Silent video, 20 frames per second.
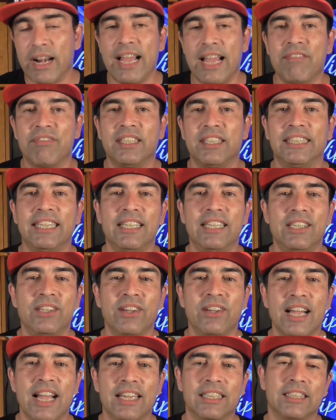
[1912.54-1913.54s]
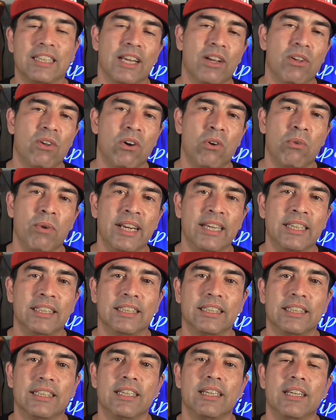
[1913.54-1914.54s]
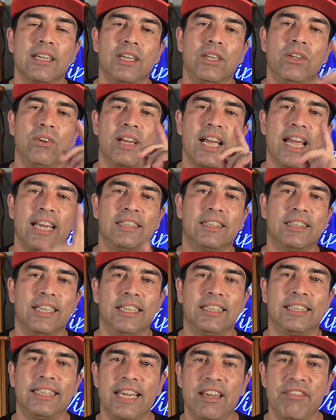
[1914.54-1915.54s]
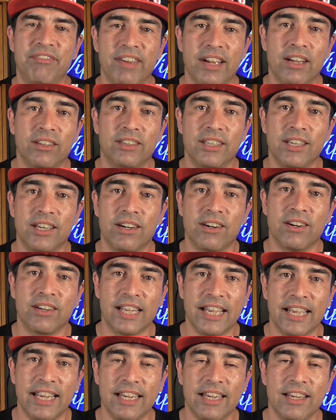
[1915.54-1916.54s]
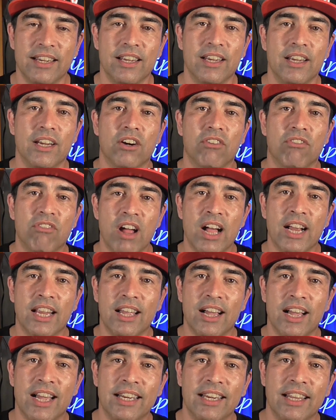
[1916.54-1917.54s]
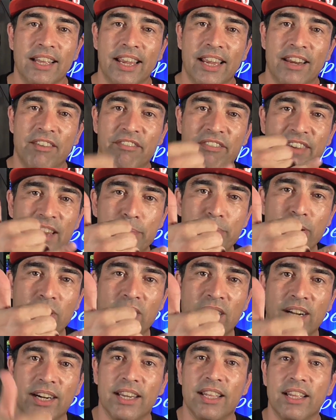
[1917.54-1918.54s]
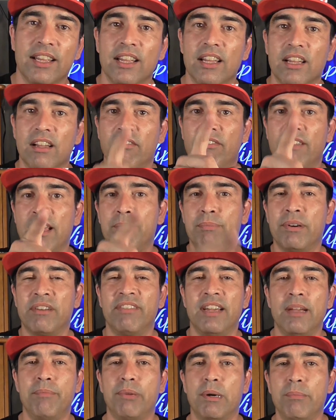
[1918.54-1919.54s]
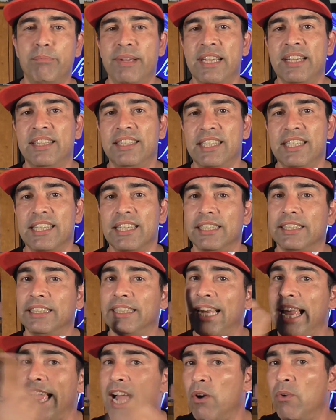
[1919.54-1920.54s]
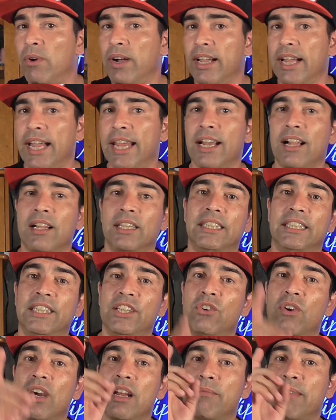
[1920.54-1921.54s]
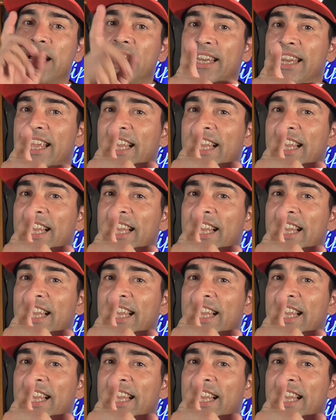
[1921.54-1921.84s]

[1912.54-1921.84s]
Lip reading: what I have to say to you guys, like always, you guys stay safe out there, okay? Rock on and vape hard. Vipervaporpt is out, and I'll see you on